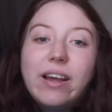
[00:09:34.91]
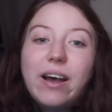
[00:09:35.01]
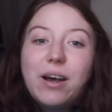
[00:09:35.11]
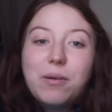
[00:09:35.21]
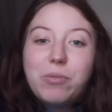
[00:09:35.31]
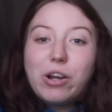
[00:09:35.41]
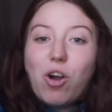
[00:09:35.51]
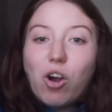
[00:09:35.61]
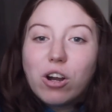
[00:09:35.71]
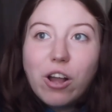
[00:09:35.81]
there
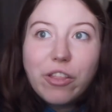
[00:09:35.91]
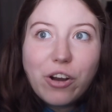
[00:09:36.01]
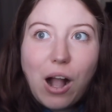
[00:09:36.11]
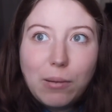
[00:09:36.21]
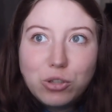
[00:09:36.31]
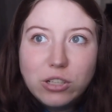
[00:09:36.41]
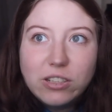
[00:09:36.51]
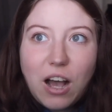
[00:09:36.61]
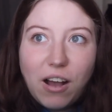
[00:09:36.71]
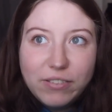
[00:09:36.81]
are other
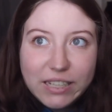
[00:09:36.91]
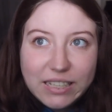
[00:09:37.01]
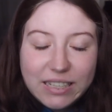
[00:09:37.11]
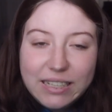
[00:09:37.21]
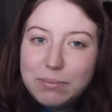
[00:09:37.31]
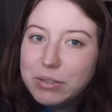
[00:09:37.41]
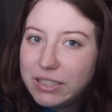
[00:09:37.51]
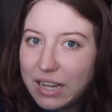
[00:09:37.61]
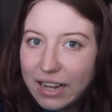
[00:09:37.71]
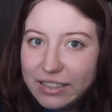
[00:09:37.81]
options, obviously,
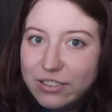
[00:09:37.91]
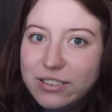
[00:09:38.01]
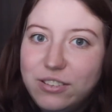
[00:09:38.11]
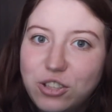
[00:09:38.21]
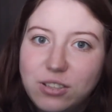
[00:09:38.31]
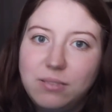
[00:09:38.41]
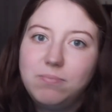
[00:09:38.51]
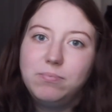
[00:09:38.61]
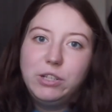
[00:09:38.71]
besides just,